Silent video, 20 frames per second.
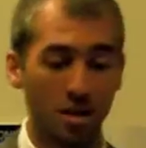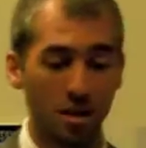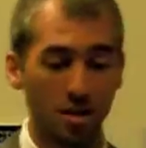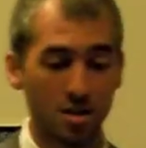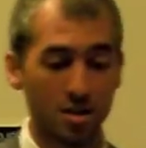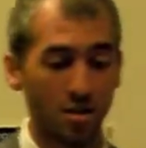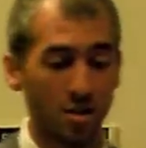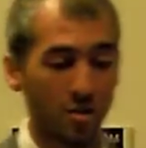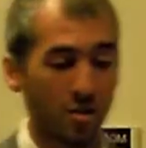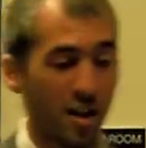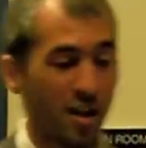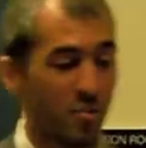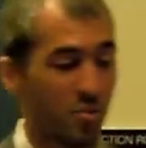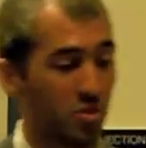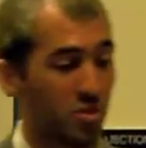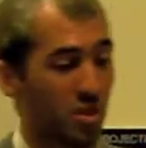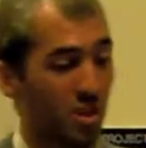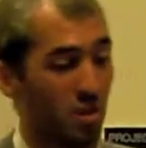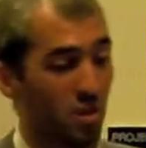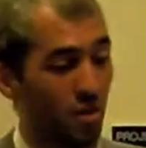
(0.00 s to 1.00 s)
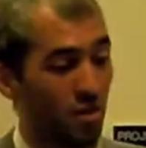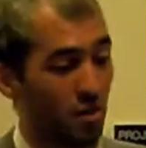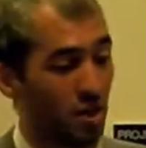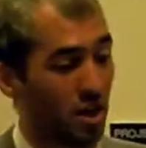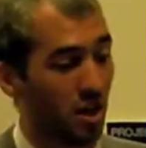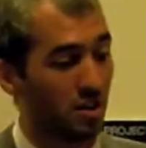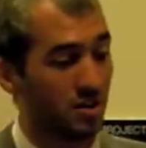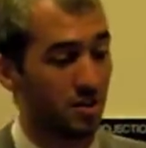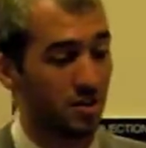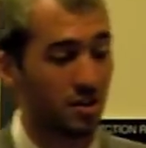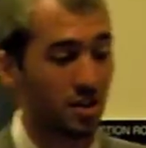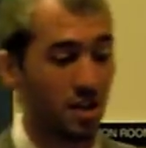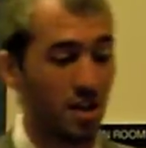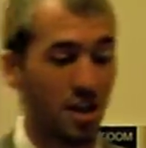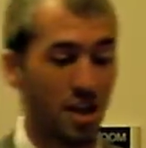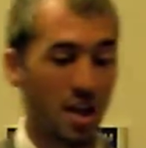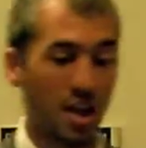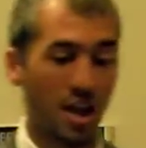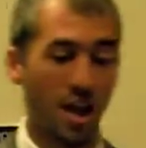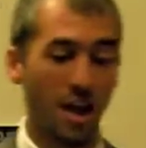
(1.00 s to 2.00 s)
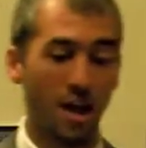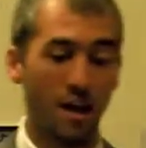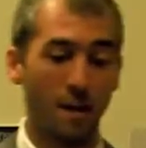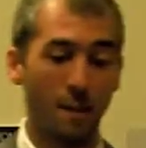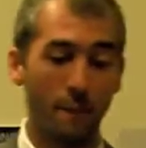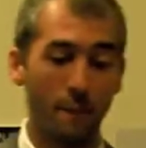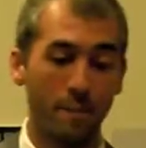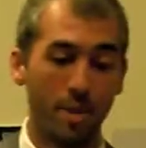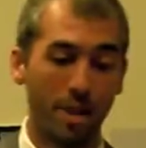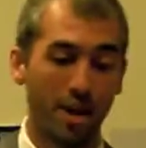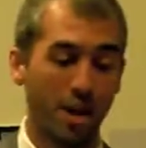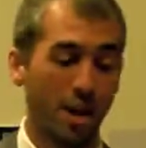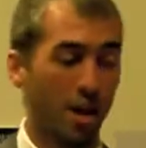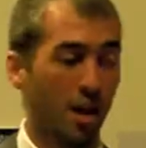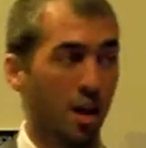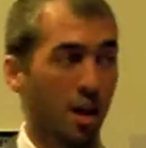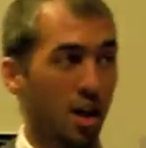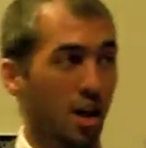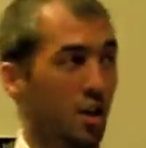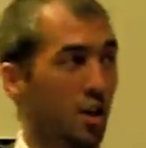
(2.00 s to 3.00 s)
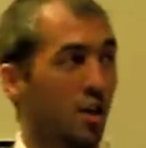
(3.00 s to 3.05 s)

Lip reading: 75% in other cases. The